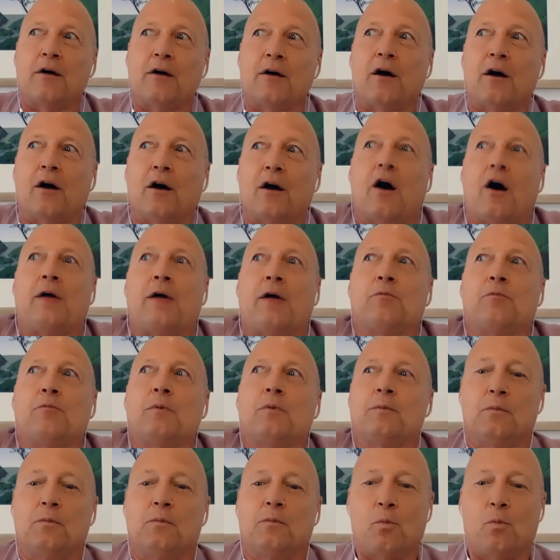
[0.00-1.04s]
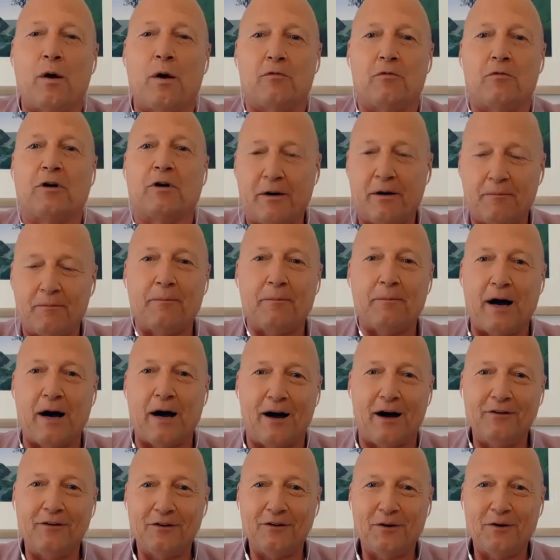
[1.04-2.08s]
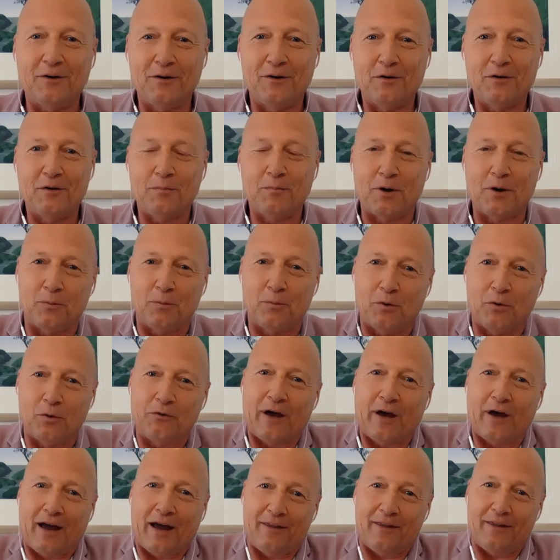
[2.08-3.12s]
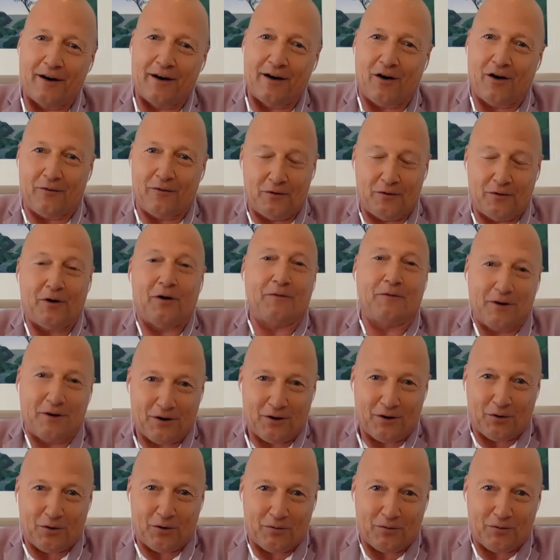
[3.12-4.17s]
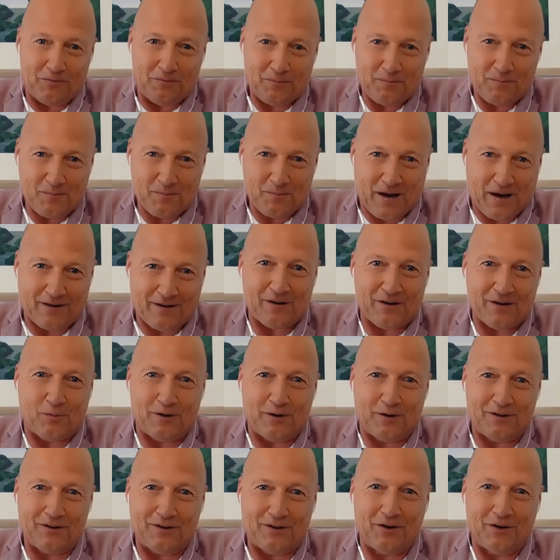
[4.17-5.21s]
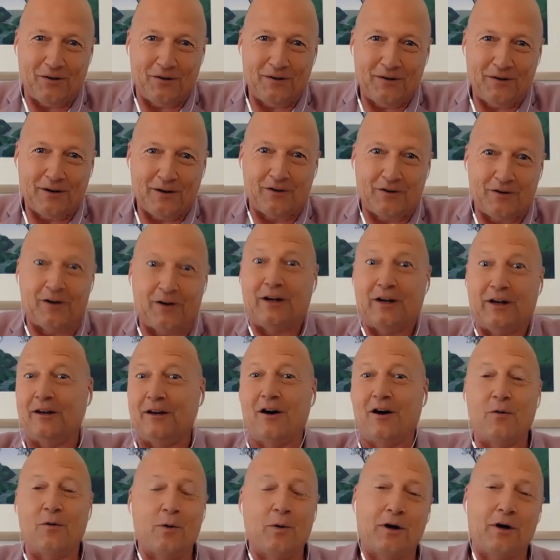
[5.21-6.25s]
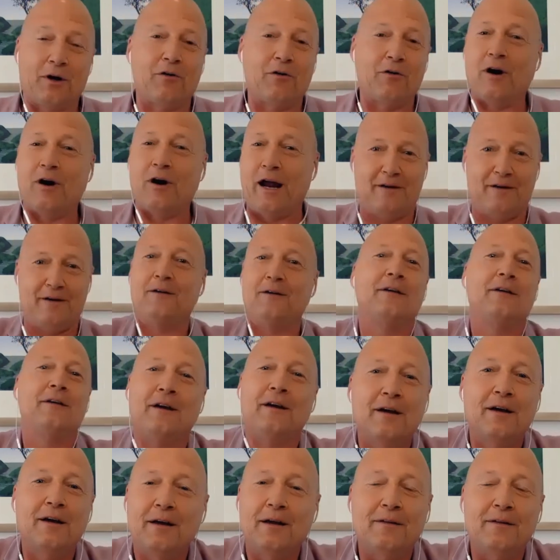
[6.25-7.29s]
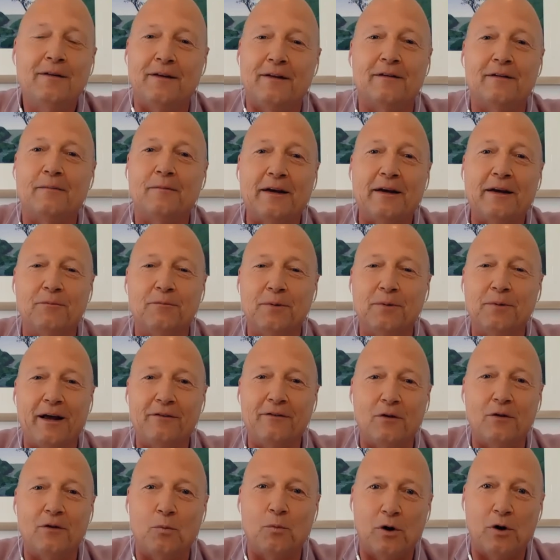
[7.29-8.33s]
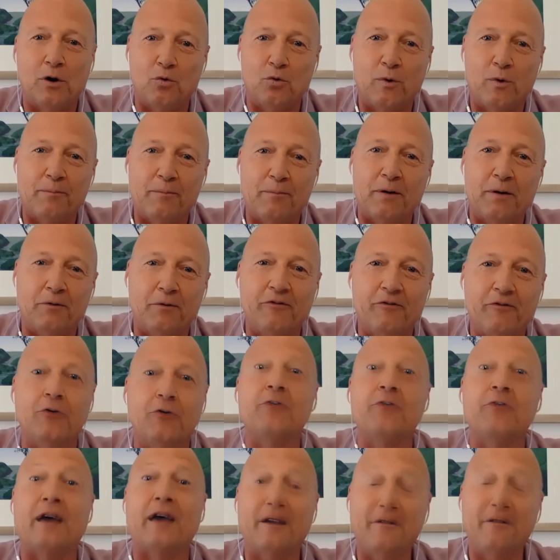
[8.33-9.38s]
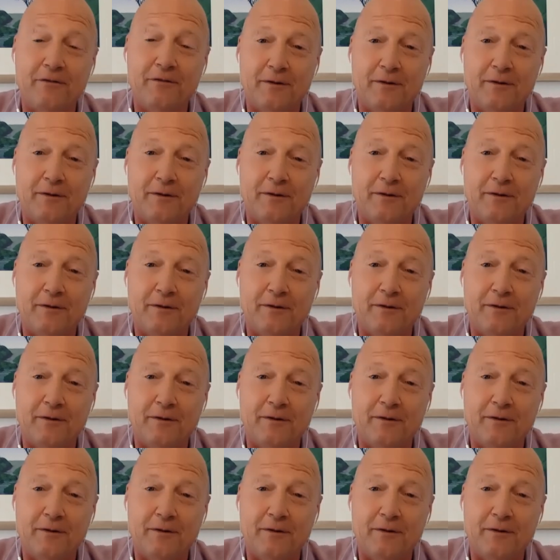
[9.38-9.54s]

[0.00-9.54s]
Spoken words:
I won't regret my past, but I will say that I've got a lot of catch-up work to do, because I want to create this amazing place in the world where people feel safe,